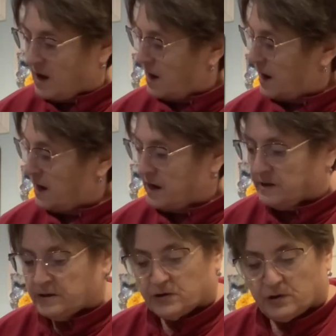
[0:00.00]

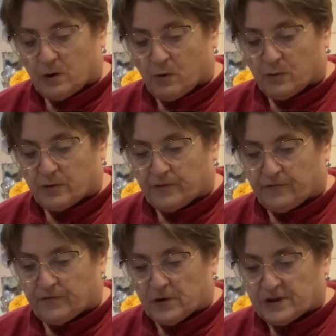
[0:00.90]
And so the
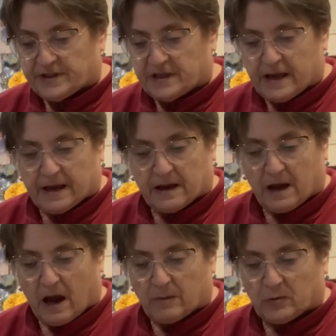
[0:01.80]
first thing
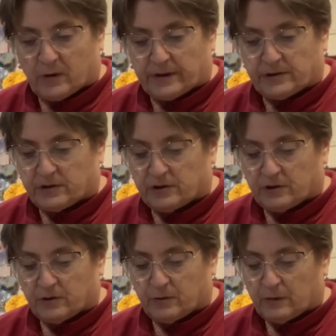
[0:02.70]
I'm going to
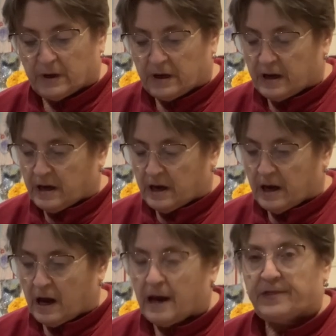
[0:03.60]
do,
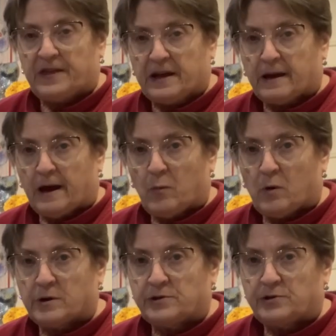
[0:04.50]
I think I
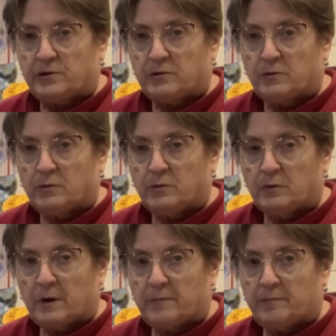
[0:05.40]
want
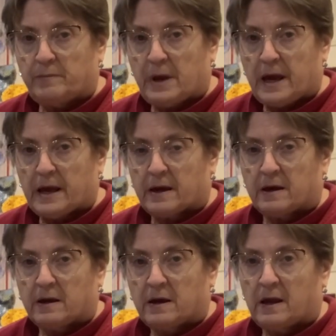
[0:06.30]
to make
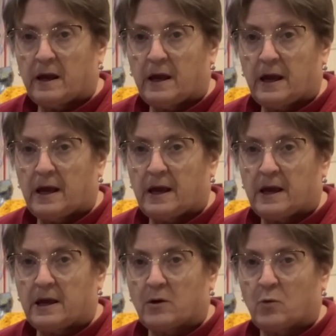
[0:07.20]

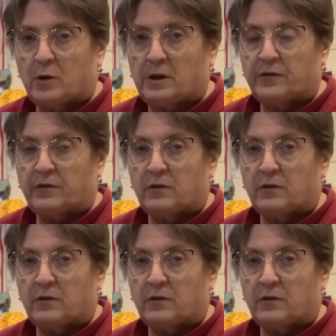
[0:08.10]
a quilt